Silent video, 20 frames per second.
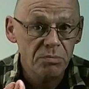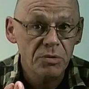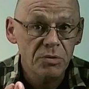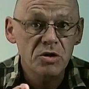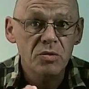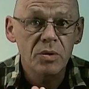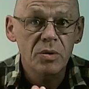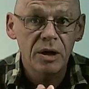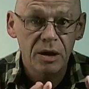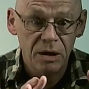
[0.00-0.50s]

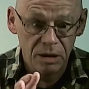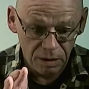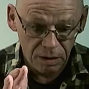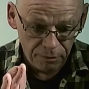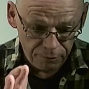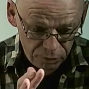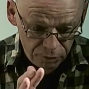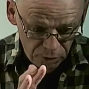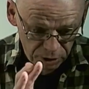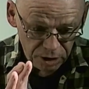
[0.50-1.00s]
between a
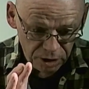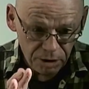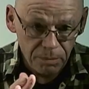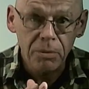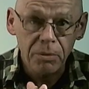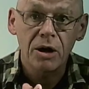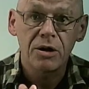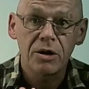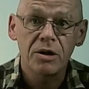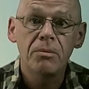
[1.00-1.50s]
fully
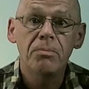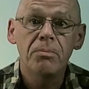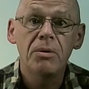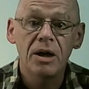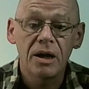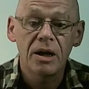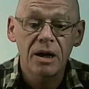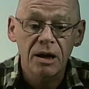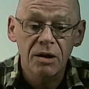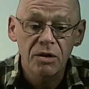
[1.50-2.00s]
embodied
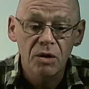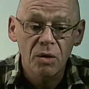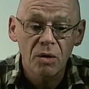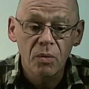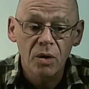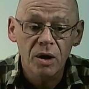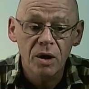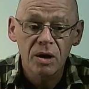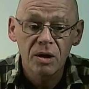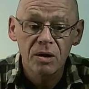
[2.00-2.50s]
being and the
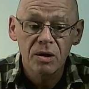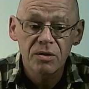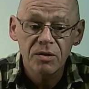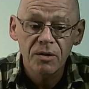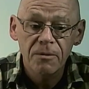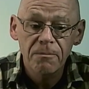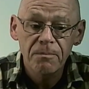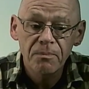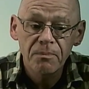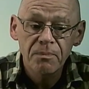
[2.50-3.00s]
world.
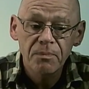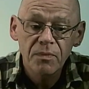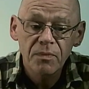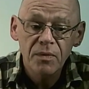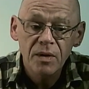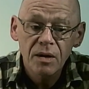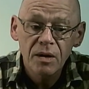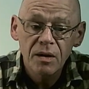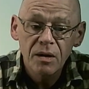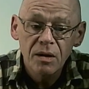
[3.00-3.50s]

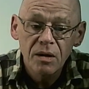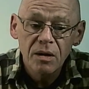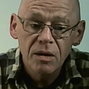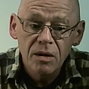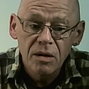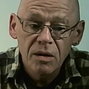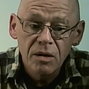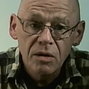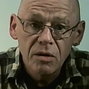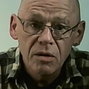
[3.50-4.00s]

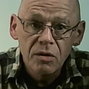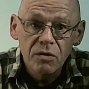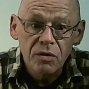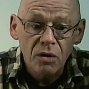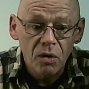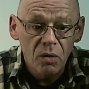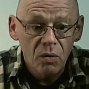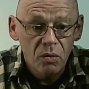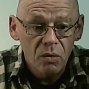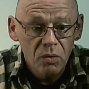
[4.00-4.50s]

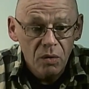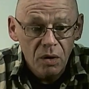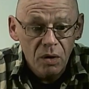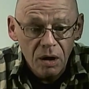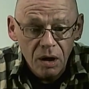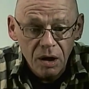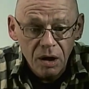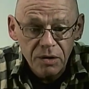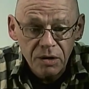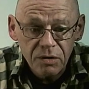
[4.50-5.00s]
So
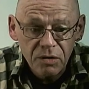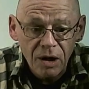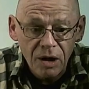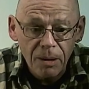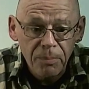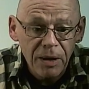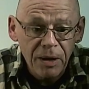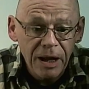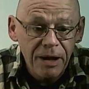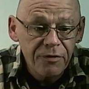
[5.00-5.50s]
on the
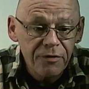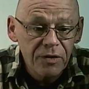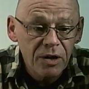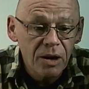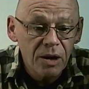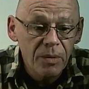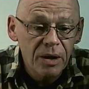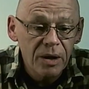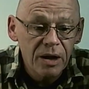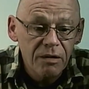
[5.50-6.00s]
top left
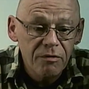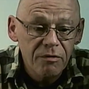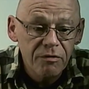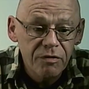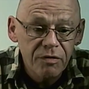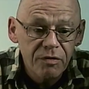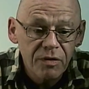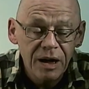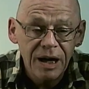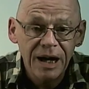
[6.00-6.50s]
there we
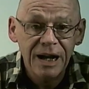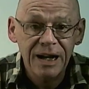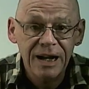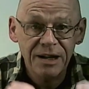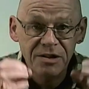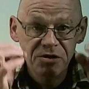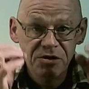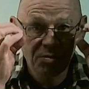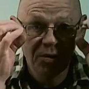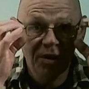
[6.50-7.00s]
have
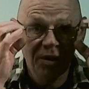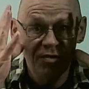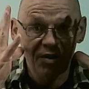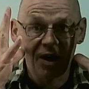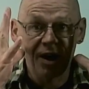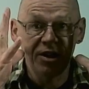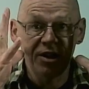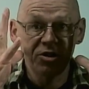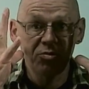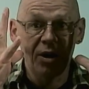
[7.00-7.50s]
Alex with his
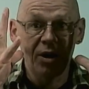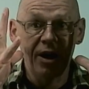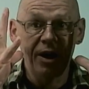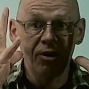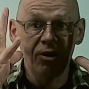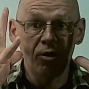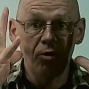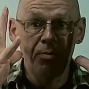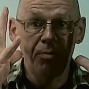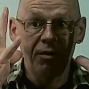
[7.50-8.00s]
eyes wide
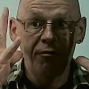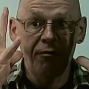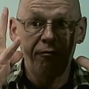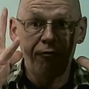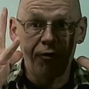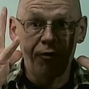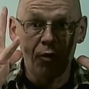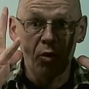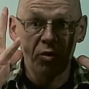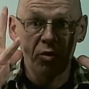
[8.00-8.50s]
open,
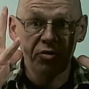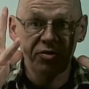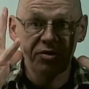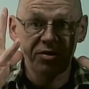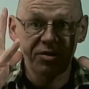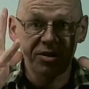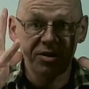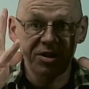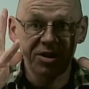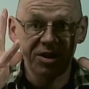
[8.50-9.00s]

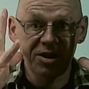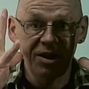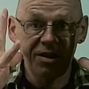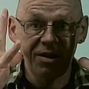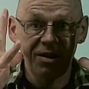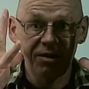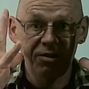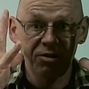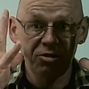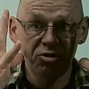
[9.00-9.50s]
forced to sit
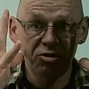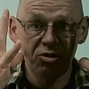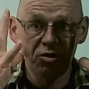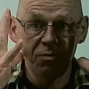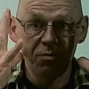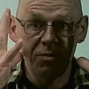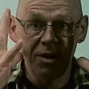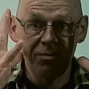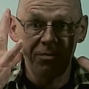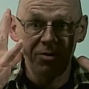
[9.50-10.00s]
and
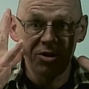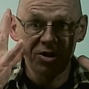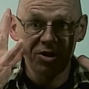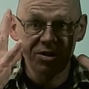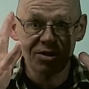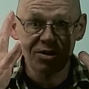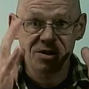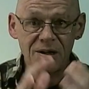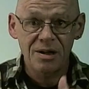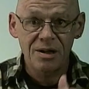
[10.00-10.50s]
consume
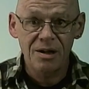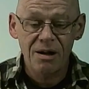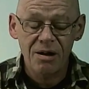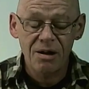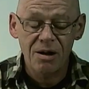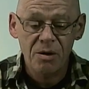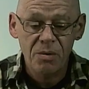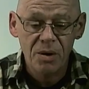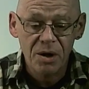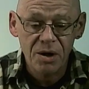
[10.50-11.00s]
images in
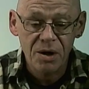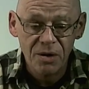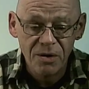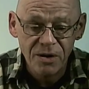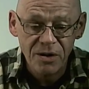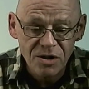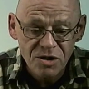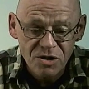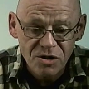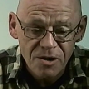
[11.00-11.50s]
Clockwork
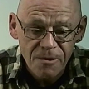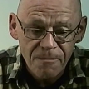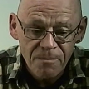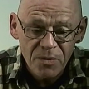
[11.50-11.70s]
Orange.